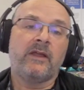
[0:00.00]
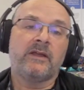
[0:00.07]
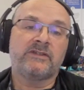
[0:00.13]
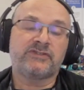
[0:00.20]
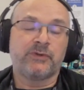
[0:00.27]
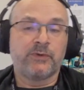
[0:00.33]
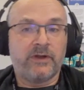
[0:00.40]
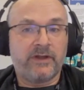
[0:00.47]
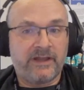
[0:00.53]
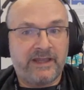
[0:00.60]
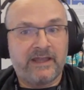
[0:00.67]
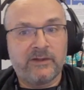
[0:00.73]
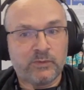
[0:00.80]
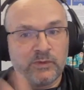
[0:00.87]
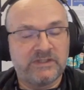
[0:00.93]
So
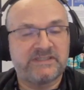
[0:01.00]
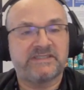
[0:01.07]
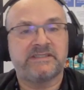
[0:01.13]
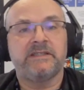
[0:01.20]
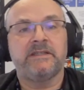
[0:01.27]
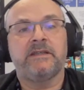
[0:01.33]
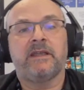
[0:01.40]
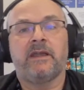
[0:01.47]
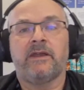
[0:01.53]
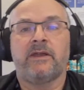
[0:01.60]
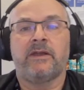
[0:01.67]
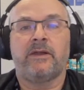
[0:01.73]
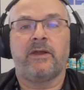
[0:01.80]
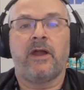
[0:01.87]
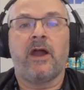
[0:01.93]
again, we'll see
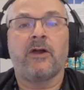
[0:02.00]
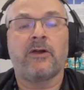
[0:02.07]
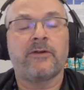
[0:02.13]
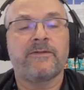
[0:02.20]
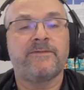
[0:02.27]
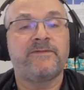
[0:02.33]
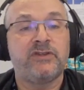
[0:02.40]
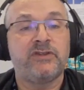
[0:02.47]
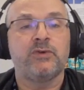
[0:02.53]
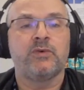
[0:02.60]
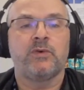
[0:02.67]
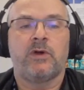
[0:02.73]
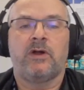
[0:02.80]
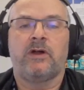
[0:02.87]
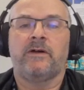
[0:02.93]
our
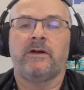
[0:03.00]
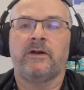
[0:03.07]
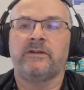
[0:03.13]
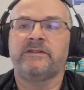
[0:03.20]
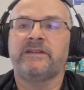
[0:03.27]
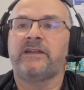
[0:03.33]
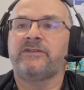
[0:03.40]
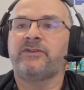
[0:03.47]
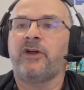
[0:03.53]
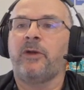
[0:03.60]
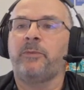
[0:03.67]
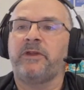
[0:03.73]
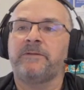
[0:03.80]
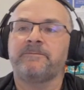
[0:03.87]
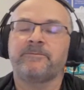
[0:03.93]
view on that
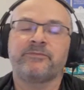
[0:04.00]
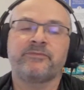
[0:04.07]
topic.